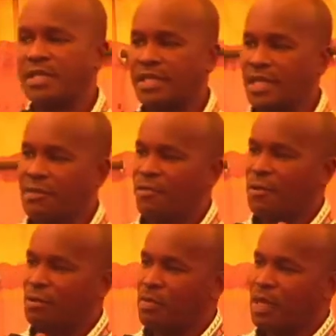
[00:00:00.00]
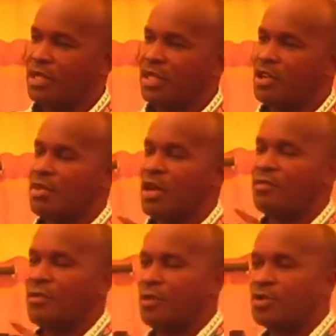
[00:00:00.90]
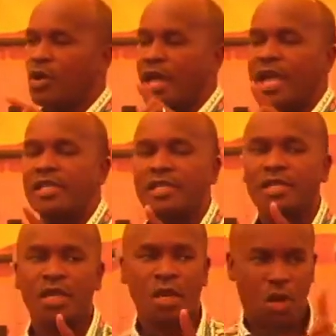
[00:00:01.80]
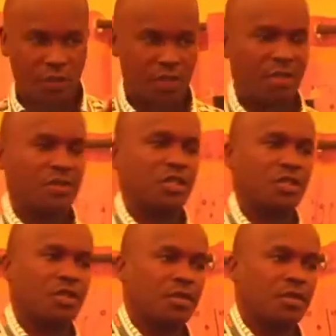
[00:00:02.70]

sent forth to minister on behalf of those who are heirs of salvation.